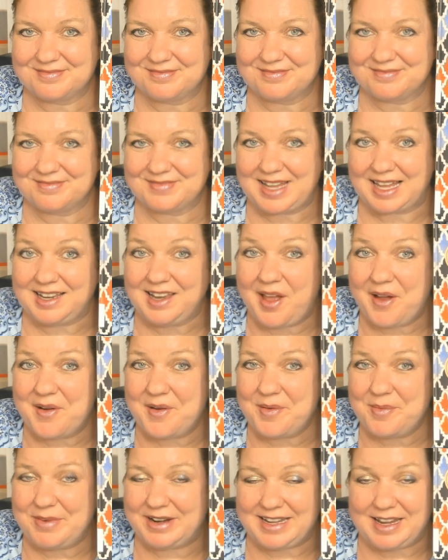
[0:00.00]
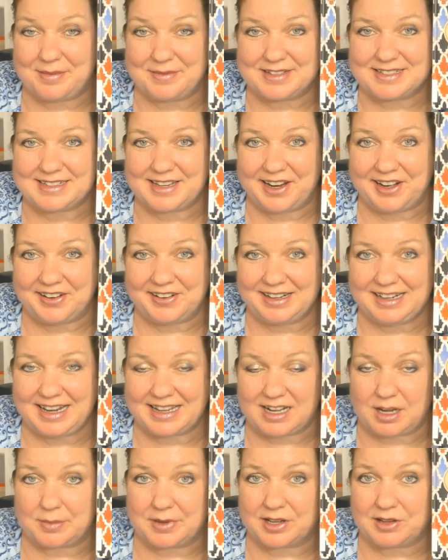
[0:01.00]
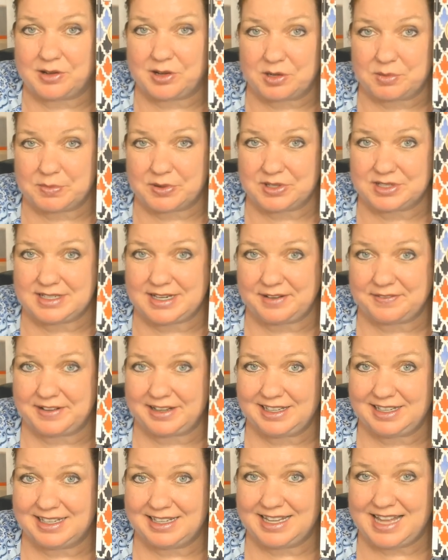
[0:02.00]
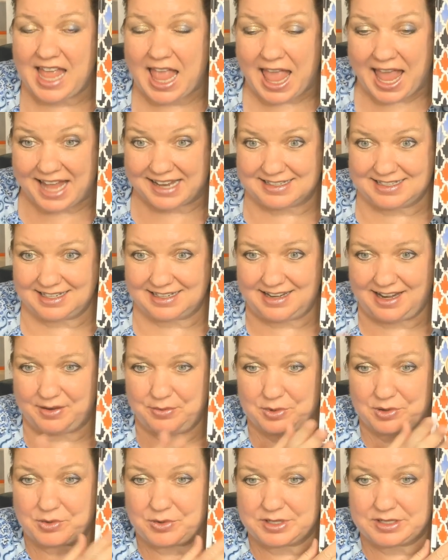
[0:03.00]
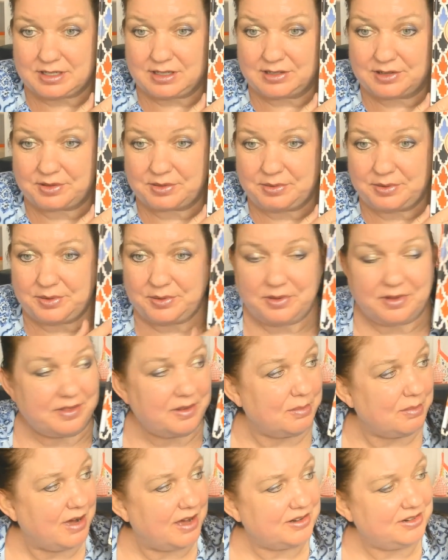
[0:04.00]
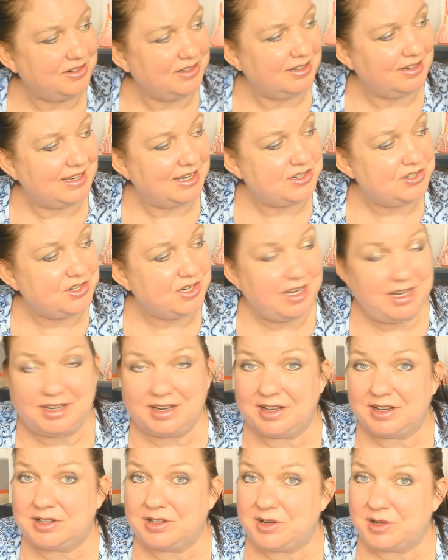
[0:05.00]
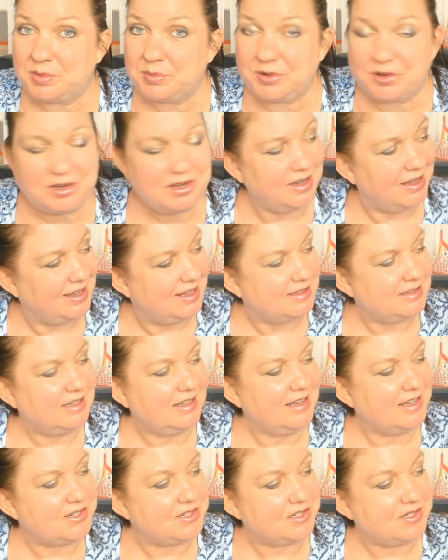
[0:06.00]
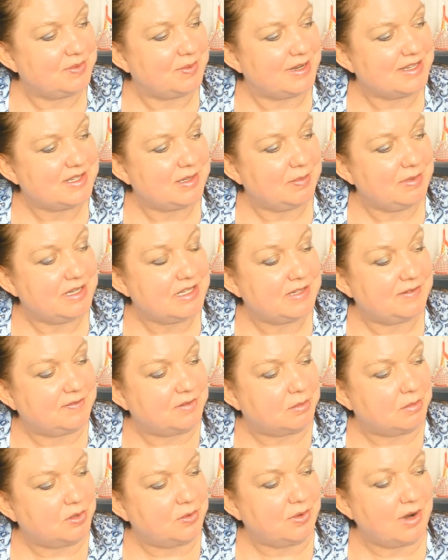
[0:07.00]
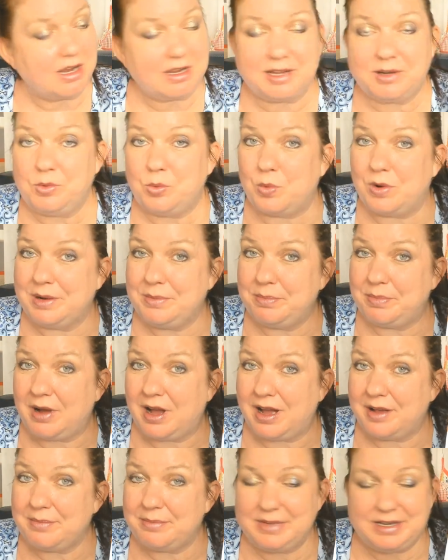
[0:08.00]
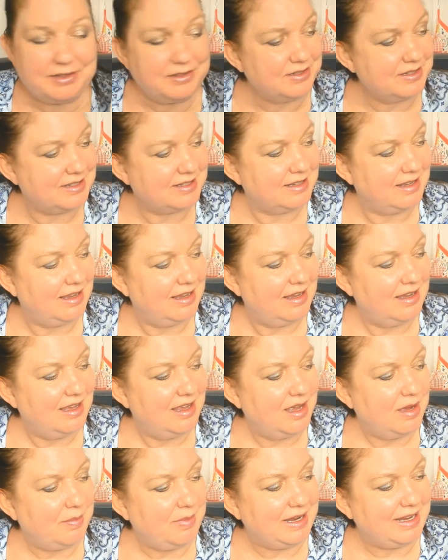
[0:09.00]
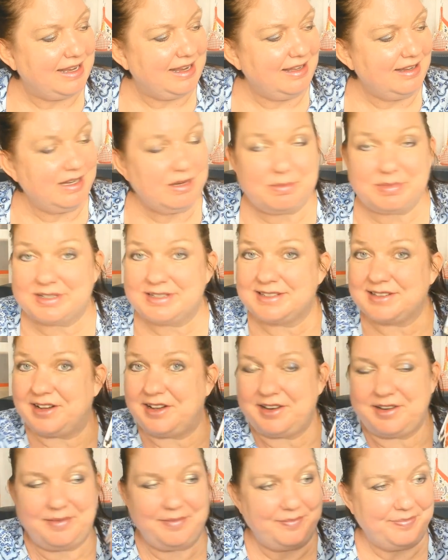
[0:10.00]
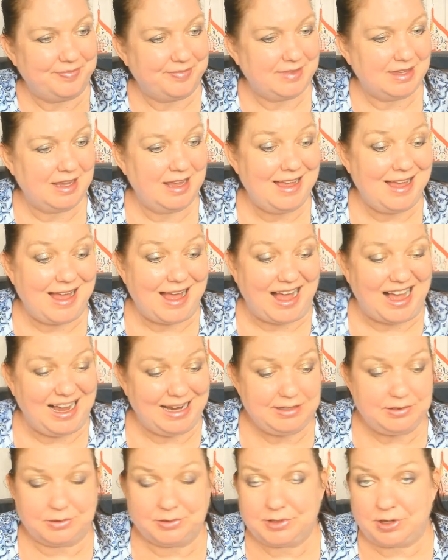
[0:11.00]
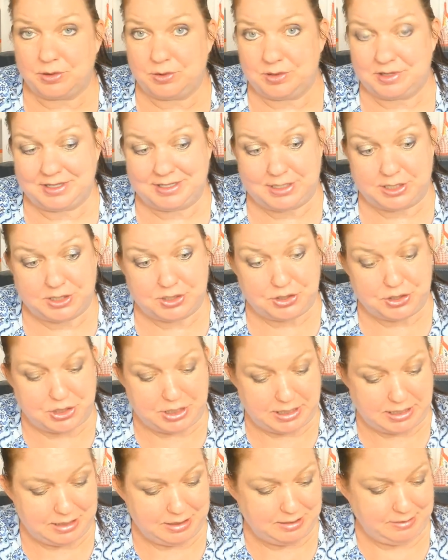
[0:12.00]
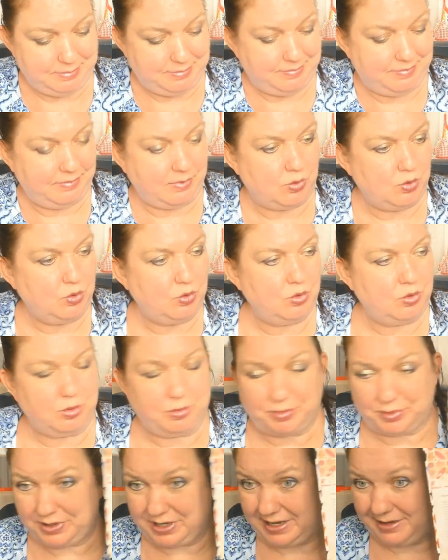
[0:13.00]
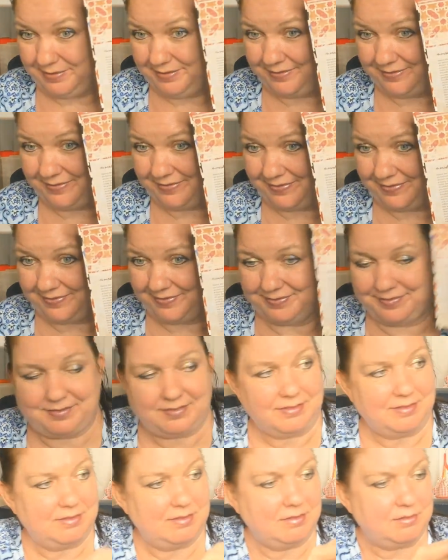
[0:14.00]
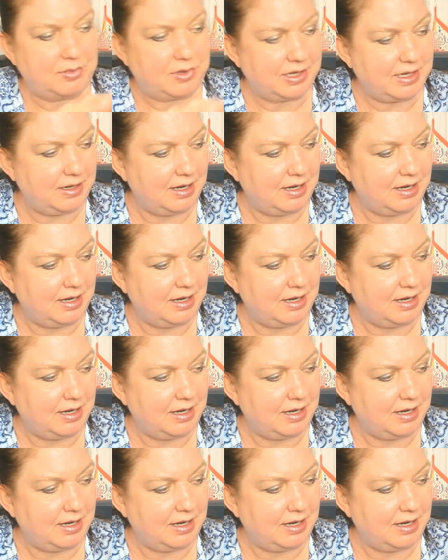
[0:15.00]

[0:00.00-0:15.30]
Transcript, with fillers: Hello, my name is Carrie and I'm a Cookbook Diva, and today we're going to look through the Modern Tagine Cookbook, Delicious Recipes for Moroccan One-Pot Meals by Ghillie Basan. I don't own a tagine. Ooh, pretty. Pretty.